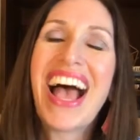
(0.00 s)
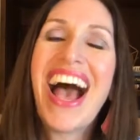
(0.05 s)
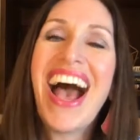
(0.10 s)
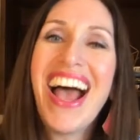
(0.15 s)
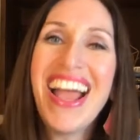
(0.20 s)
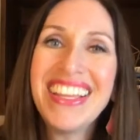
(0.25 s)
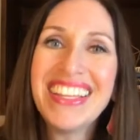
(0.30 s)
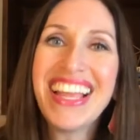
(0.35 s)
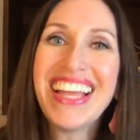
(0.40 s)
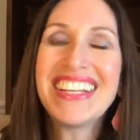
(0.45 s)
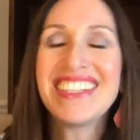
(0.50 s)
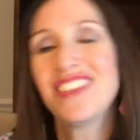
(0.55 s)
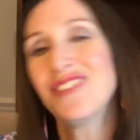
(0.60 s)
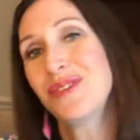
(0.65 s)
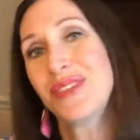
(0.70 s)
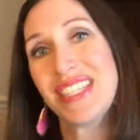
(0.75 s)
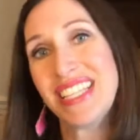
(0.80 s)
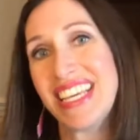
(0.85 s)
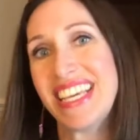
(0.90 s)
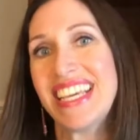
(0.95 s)
I like to
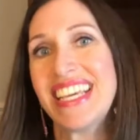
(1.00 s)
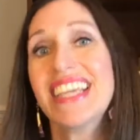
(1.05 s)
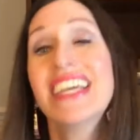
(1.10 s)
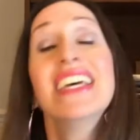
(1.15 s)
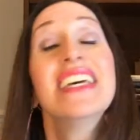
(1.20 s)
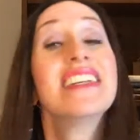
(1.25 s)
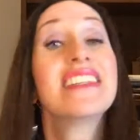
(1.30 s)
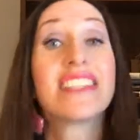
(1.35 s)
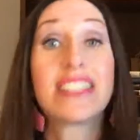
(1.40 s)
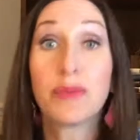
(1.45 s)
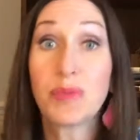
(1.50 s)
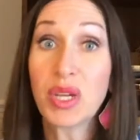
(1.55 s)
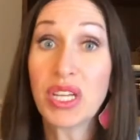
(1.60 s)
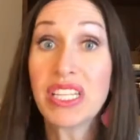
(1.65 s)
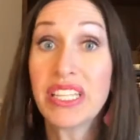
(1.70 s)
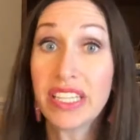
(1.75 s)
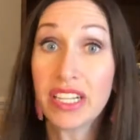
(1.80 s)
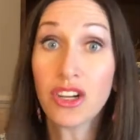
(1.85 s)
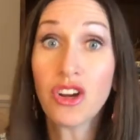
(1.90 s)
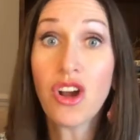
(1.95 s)
see some
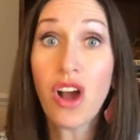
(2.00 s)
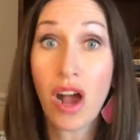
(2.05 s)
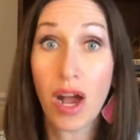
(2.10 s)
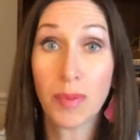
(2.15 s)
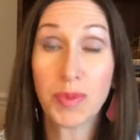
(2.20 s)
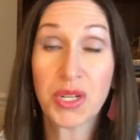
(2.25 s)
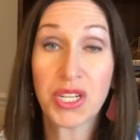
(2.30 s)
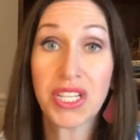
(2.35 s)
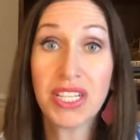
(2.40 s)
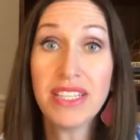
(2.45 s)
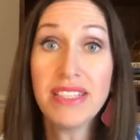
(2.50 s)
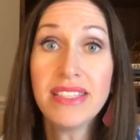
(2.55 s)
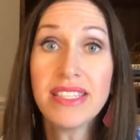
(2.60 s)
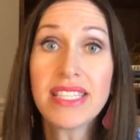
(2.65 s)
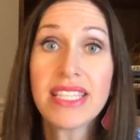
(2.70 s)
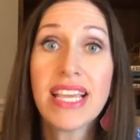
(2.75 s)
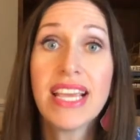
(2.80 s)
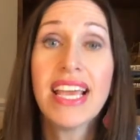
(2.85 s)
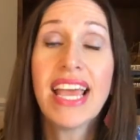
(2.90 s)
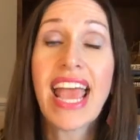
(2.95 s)
clear
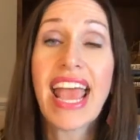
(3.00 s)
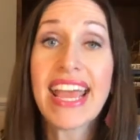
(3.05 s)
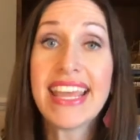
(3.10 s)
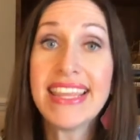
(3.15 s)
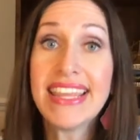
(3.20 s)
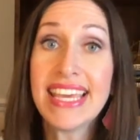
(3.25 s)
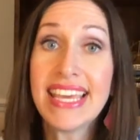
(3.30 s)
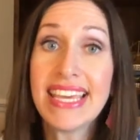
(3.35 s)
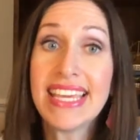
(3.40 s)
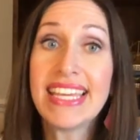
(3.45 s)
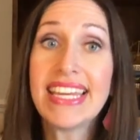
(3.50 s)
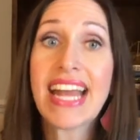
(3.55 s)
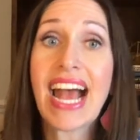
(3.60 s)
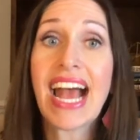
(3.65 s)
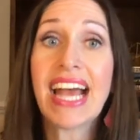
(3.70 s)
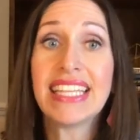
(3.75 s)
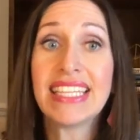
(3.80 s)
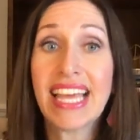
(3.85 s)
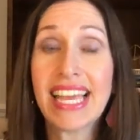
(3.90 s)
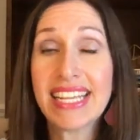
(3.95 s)
options, and then
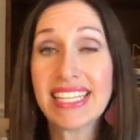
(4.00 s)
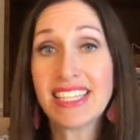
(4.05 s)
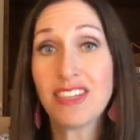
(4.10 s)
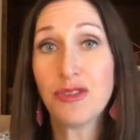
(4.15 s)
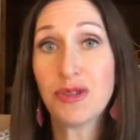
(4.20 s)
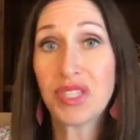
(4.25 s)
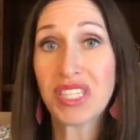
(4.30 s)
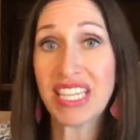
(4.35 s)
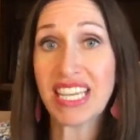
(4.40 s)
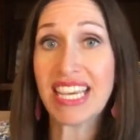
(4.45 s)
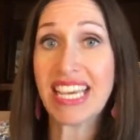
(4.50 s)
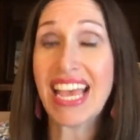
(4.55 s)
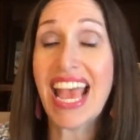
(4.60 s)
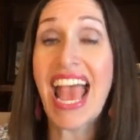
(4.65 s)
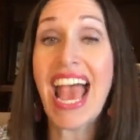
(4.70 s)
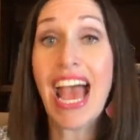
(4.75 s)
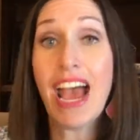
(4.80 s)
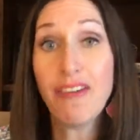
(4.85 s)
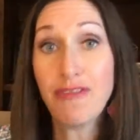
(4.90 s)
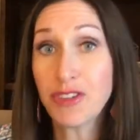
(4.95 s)
I like to see,
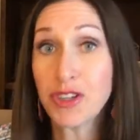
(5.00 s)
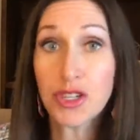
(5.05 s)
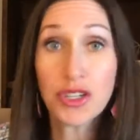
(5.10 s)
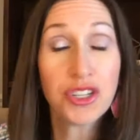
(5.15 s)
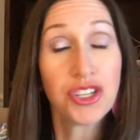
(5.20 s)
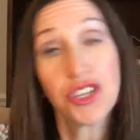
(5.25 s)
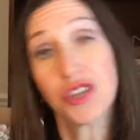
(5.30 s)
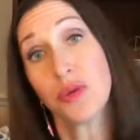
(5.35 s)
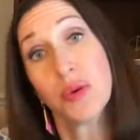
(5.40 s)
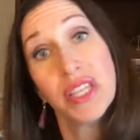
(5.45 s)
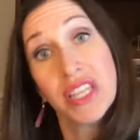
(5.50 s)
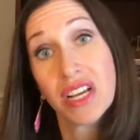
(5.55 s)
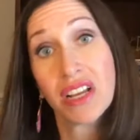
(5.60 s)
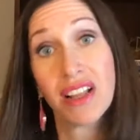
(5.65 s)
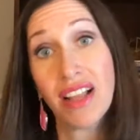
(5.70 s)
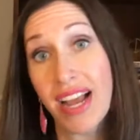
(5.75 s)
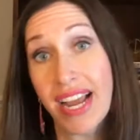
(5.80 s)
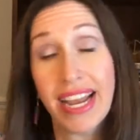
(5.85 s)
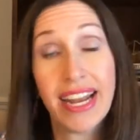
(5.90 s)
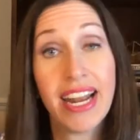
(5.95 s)
after you and the
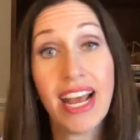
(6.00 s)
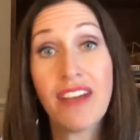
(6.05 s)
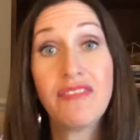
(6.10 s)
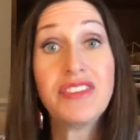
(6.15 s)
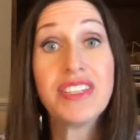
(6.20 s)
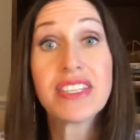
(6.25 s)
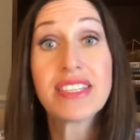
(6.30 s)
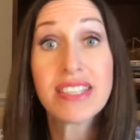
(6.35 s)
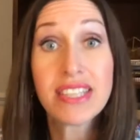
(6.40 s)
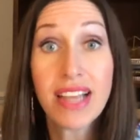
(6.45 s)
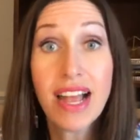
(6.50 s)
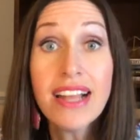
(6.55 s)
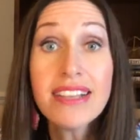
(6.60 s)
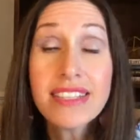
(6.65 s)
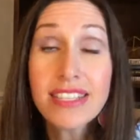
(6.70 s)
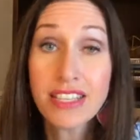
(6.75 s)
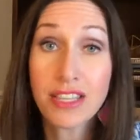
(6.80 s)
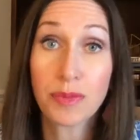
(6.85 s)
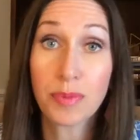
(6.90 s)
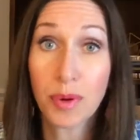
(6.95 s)
client have
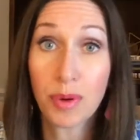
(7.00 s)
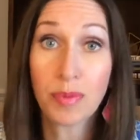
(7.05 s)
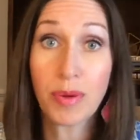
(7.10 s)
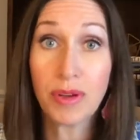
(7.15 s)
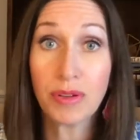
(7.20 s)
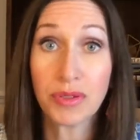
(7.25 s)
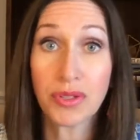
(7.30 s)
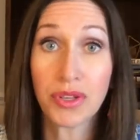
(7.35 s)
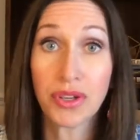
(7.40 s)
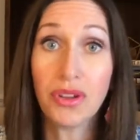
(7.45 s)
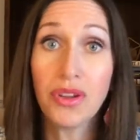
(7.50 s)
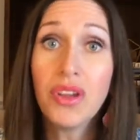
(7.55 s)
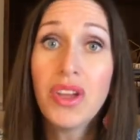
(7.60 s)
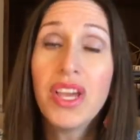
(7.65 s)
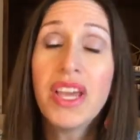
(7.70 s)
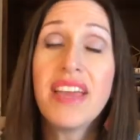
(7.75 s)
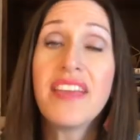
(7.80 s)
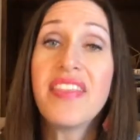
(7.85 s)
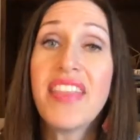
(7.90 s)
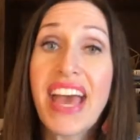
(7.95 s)
discussed the proposal,
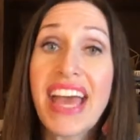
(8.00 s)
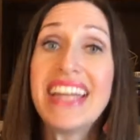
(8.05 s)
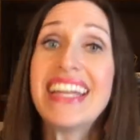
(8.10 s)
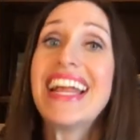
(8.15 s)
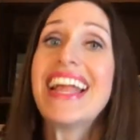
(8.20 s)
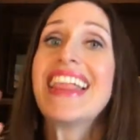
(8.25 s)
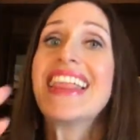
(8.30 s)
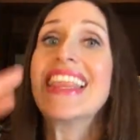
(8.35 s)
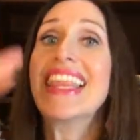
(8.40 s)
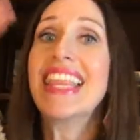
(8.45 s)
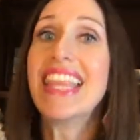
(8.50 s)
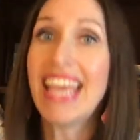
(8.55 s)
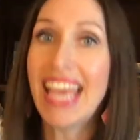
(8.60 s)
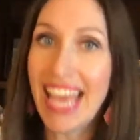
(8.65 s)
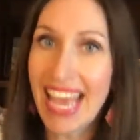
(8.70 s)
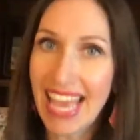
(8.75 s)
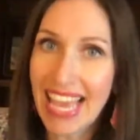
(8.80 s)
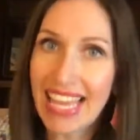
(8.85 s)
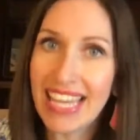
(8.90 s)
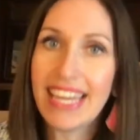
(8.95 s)
that
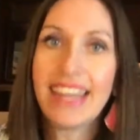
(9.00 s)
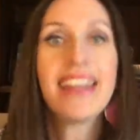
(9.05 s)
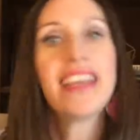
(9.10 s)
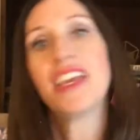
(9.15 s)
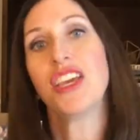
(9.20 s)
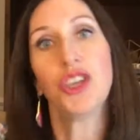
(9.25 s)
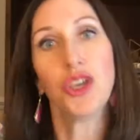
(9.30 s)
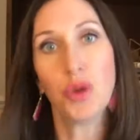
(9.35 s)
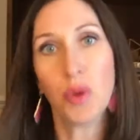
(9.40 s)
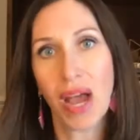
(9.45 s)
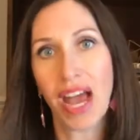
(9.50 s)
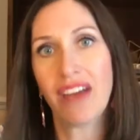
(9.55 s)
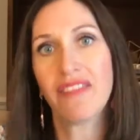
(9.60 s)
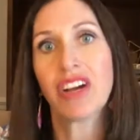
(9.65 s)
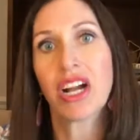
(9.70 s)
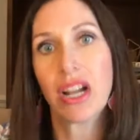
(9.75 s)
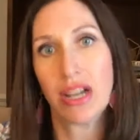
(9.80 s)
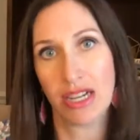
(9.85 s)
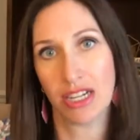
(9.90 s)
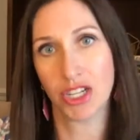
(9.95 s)
then you have
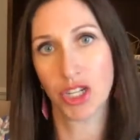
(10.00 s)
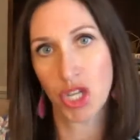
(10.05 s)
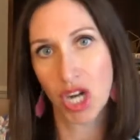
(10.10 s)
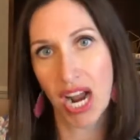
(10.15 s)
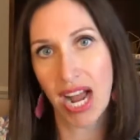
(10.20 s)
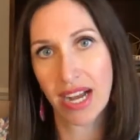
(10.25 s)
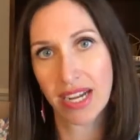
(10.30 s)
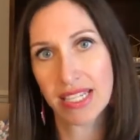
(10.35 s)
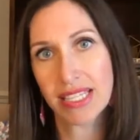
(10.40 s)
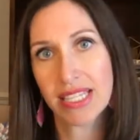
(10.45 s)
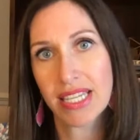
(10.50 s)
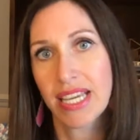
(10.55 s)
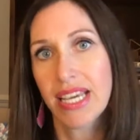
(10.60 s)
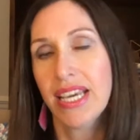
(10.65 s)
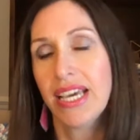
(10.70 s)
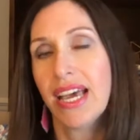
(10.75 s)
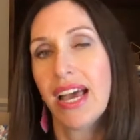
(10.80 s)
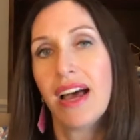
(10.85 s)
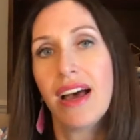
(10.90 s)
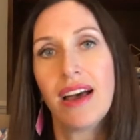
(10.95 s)
a contract.
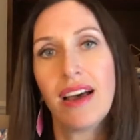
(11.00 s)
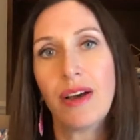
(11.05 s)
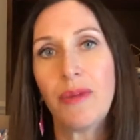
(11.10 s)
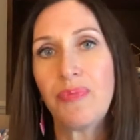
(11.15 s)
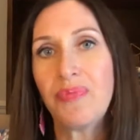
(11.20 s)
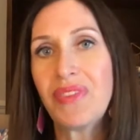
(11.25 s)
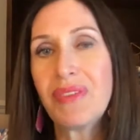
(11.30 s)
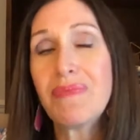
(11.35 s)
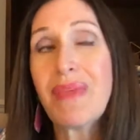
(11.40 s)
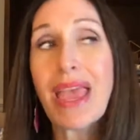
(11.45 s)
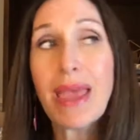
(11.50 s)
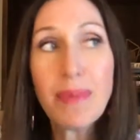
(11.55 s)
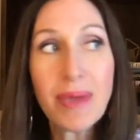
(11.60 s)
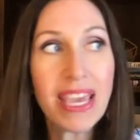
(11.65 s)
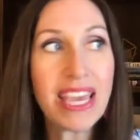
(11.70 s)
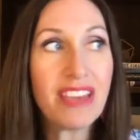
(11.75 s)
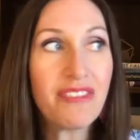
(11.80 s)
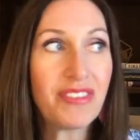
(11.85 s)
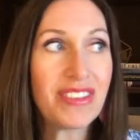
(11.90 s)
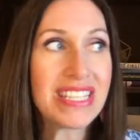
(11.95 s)
Maybe
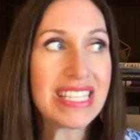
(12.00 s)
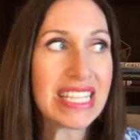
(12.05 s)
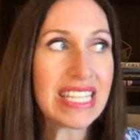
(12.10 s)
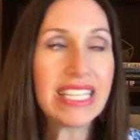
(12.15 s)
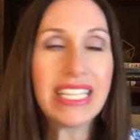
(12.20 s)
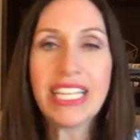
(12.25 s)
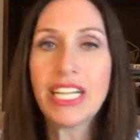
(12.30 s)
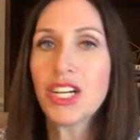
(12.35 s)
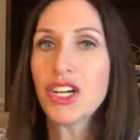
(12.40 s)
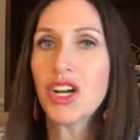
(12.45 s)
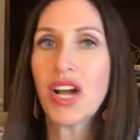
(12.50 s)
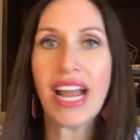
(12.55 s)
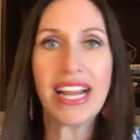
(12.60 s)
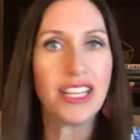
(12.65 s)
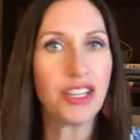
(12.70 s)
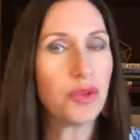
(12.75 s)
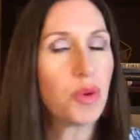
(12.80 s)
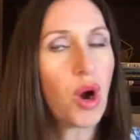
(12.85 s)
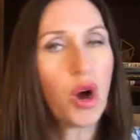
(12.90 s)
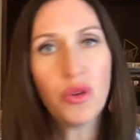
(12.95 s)
if it's clear
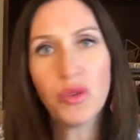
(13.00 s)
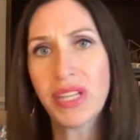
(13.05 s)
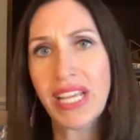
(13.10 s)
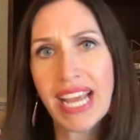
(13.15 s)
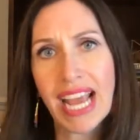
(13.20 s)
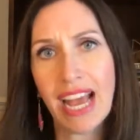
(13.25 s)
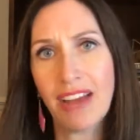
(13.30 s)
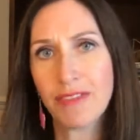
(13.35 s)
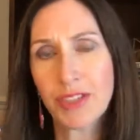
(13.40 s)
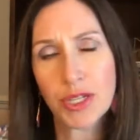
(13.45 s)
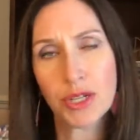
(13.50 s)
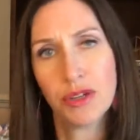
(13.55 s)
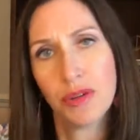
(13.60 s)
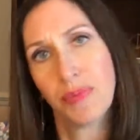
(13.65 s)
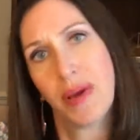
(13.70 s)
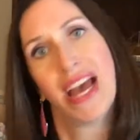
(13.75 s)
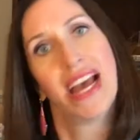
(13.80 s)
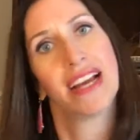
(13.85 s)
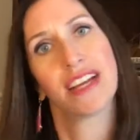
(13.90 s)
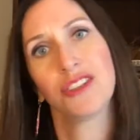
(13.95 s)
and you only have certain
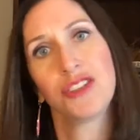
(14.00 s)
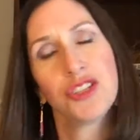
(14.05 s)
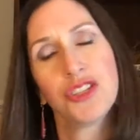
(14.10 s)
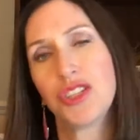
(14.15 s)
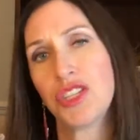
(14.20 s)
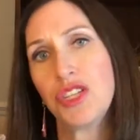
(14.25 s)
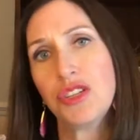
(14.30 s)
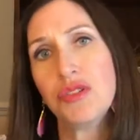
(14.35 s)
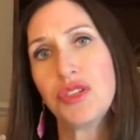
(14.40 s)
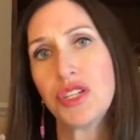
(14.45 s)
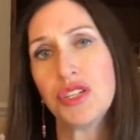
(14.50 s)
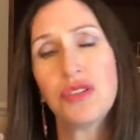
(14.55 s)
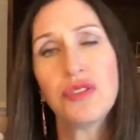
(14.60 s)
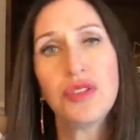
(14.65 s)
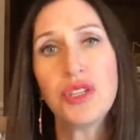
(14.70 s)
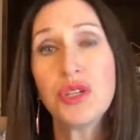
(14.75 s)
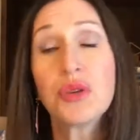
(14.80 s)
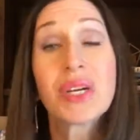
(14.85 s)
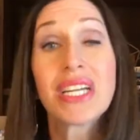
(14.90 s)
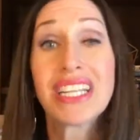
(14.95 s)
packages that you do,
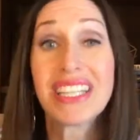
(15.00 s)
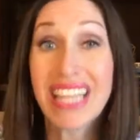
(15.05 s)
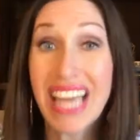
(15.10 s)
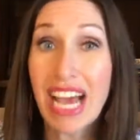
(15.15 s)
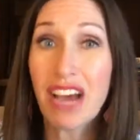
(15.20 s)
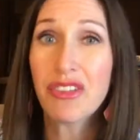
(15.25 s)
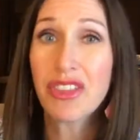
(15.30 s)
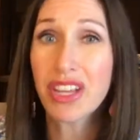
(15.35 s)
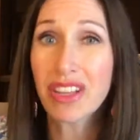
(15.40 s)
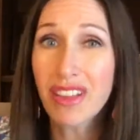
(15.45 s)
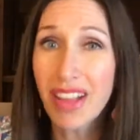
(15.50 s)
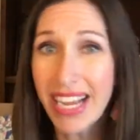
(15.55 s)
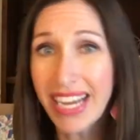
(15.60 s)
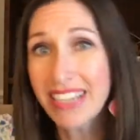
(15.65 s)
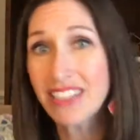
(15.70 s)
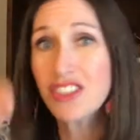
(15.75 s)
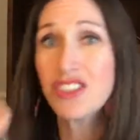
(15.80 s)
you could allow the client